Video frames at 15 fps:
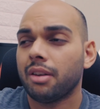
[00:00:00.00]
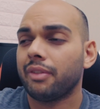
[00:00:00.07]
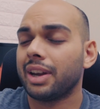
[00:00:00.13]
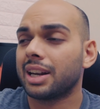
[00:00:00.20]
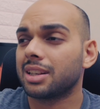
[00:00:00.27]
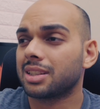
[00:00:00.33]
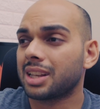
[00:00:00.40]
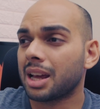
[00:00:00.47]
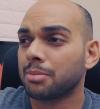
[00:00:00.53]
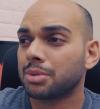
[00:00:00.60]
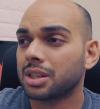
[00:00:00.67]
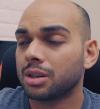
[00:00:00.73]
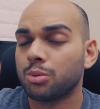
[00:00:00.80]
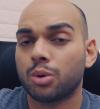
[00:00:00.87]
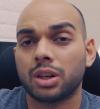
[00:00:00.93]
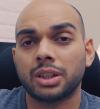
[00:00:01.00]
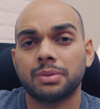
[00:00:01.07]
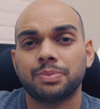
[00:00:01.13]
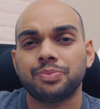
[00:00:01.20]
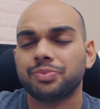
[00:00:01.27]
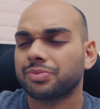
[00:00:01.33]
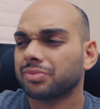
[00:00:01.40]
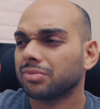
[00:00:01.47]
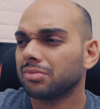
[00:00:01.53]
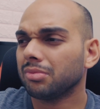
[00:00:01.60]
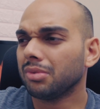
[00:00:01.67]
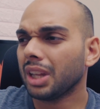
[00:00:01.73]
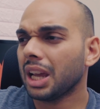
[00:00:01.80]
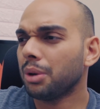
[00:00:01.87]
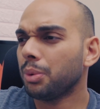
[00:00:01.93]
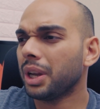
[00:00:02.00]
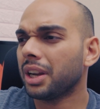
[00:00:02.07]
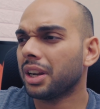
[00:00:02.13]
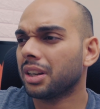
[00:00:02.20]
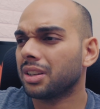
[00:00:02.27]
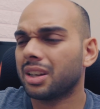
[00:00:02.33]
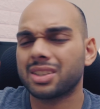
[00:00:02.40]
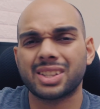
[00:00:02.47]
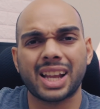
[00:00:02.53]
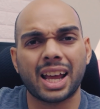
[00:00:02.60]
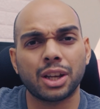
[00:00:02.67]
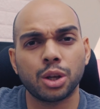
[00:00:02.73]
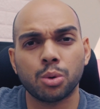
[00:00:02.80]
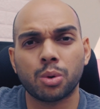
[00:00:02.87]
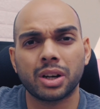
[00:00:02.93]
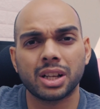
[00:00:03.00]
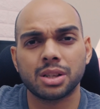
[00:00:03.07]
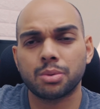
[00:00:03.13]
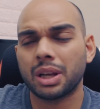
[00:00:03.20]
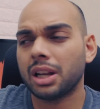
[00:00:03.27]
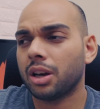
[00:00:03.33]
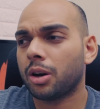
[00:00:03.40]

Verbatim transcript: we had a Samsung one, and we had a Sanyo one as well.